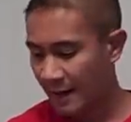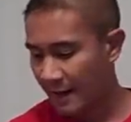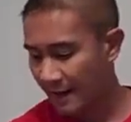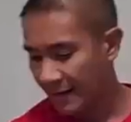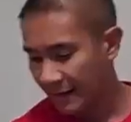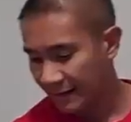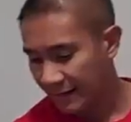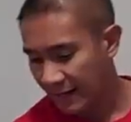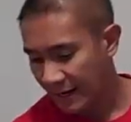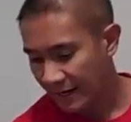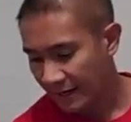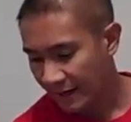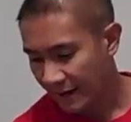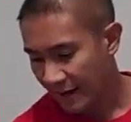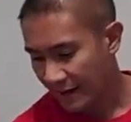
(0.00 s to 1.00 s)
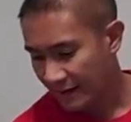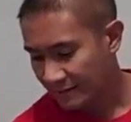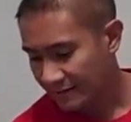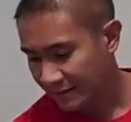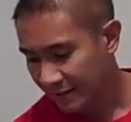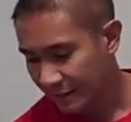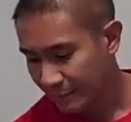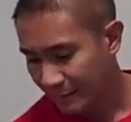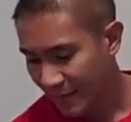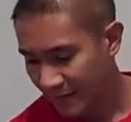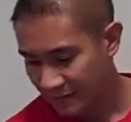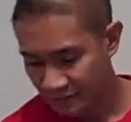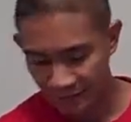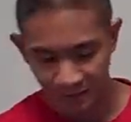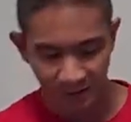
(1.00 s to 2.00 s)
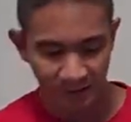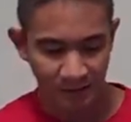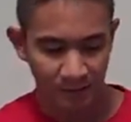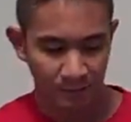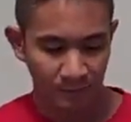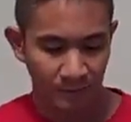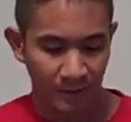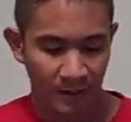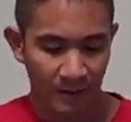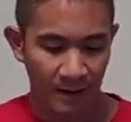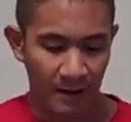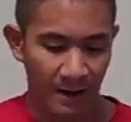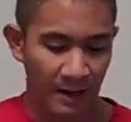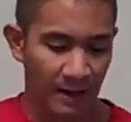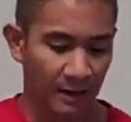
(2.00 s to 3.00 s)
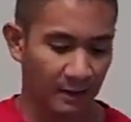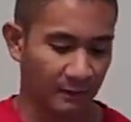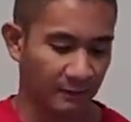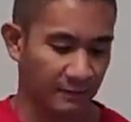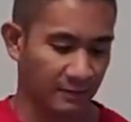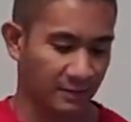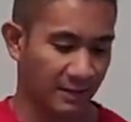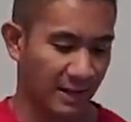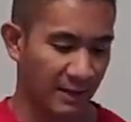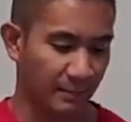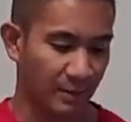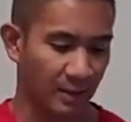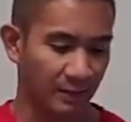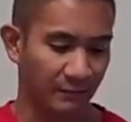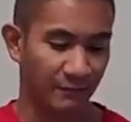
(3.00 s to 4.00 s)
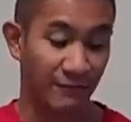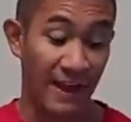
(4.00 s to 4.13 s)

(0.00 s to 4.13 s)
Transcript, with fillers: and I got a Sega Master System uh, game called